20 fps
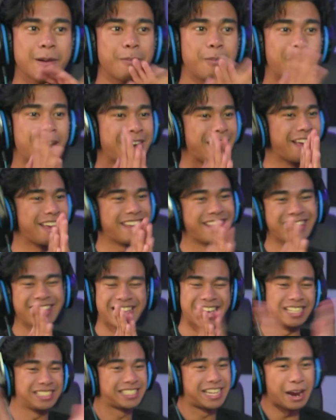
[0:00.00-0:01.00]
But
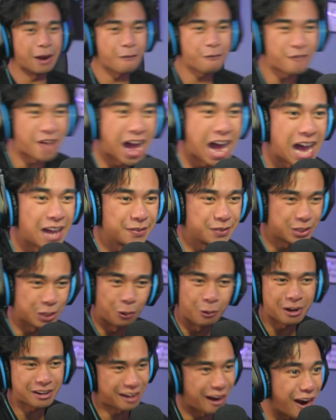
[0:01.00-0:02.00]
it's Gear Five. So
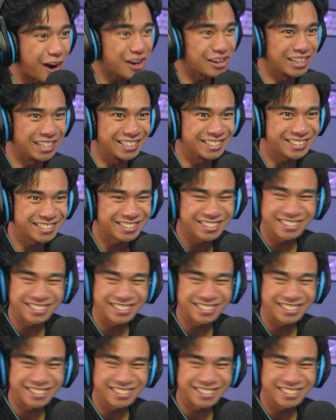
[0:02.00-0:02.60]
regardless.